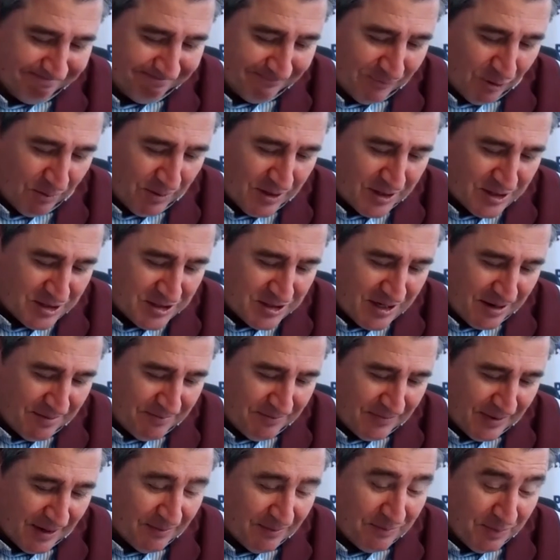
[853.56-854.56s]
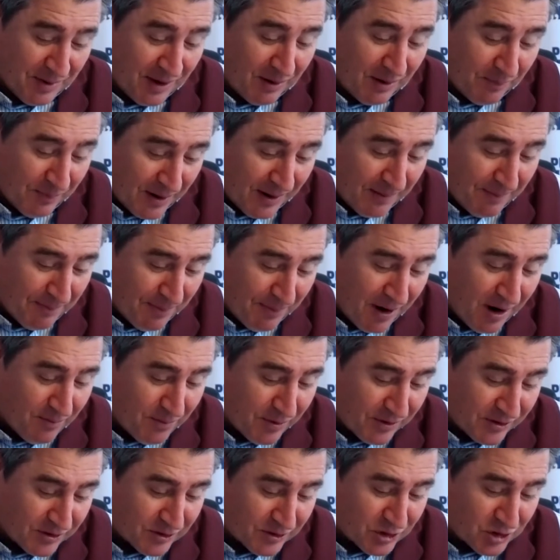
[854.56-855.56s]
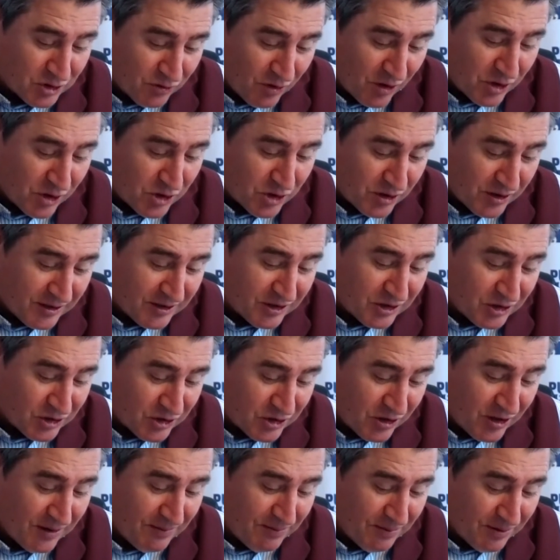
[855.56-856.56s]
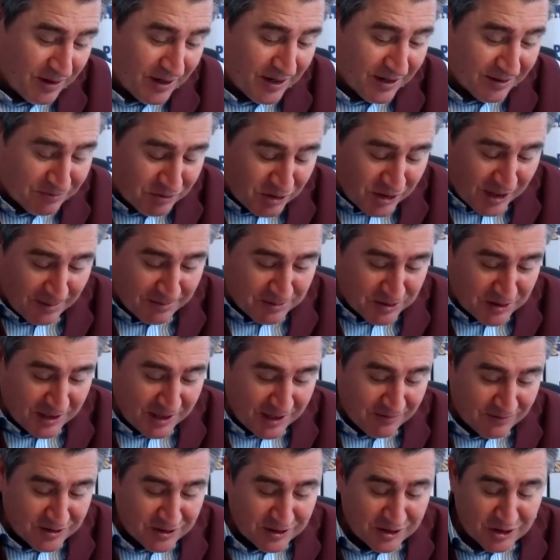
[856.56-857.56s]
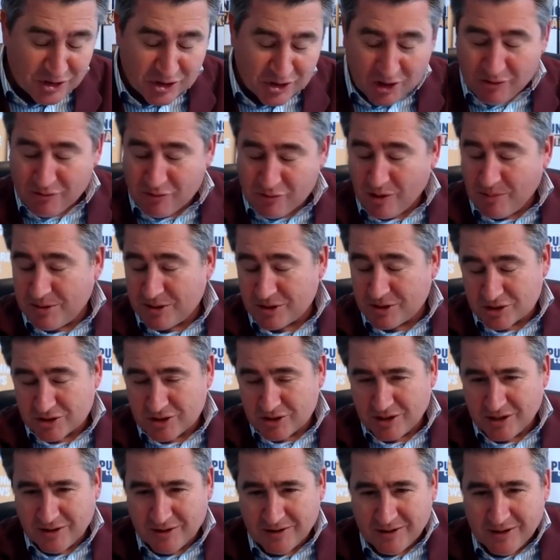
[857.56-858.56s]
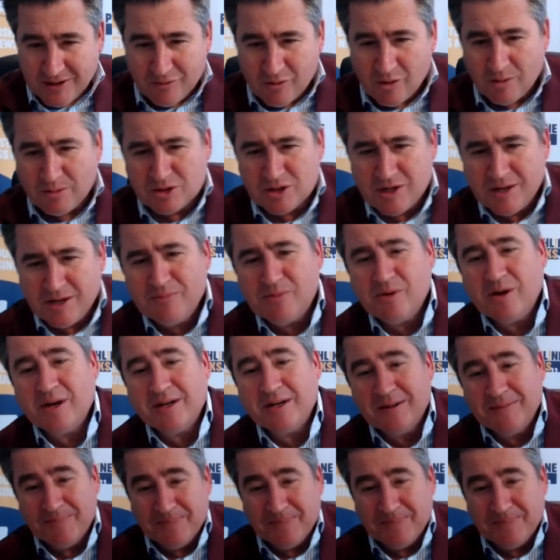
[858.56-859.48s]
Roberts, built by Barnwood Construction and designed by our chaps here, isn't it? Joe Roberts Limbrick.